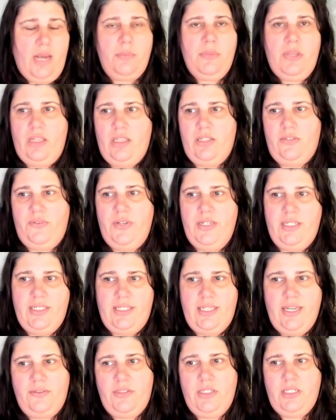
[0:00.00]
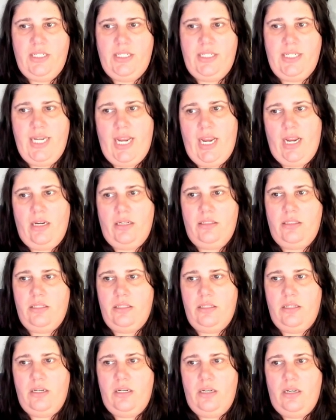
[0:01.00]
up. The sphincters have to
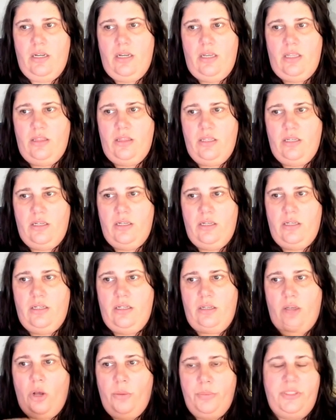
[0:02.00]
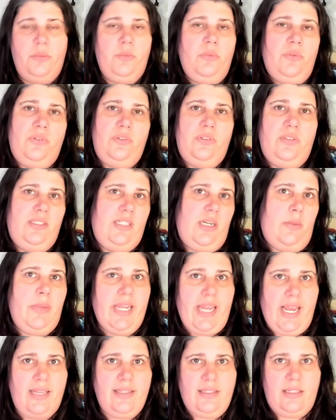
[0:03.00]
detect the optimal
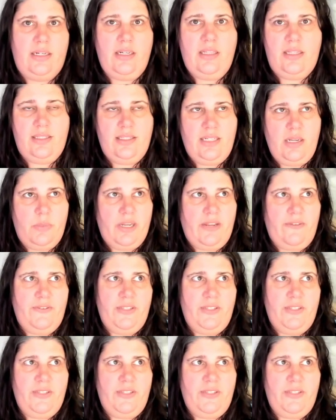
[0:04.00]
stomach acid in the stomach.